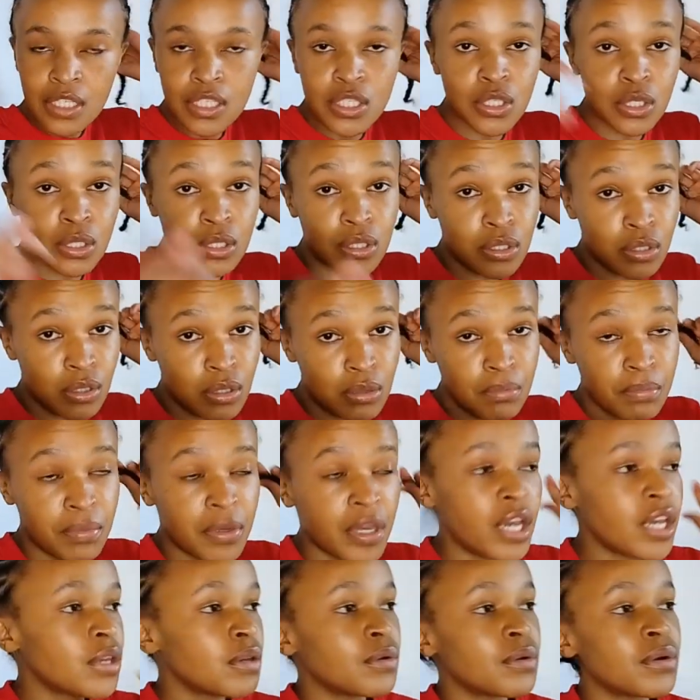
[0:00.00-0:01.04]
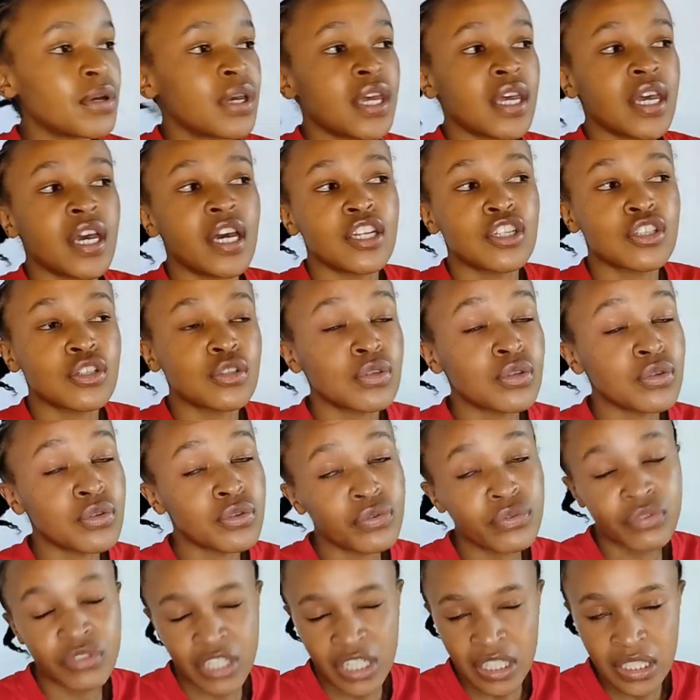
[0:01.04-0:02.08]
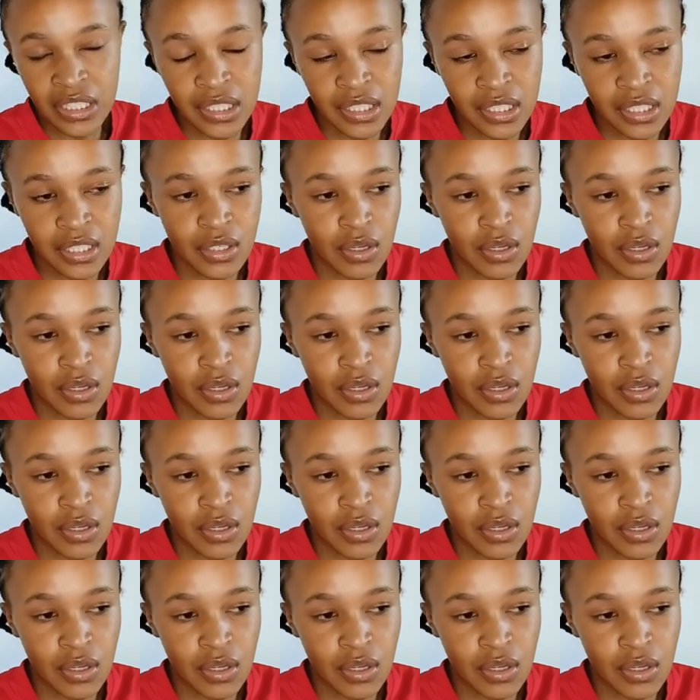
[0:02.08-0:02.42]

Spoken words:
Don't compare your hair to your friends.